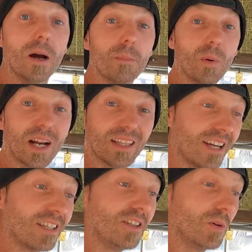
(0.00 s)
But what I'd
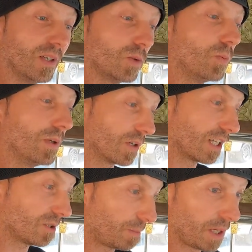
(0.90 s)
like to do is we will
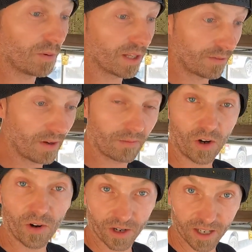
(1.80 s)
get some people that have never
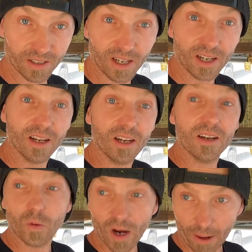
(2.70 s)
heard it.
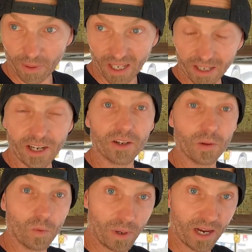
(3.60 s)
We'll have them get in here and
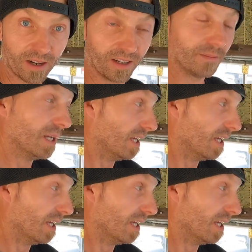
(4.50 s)
then we'll bang on it.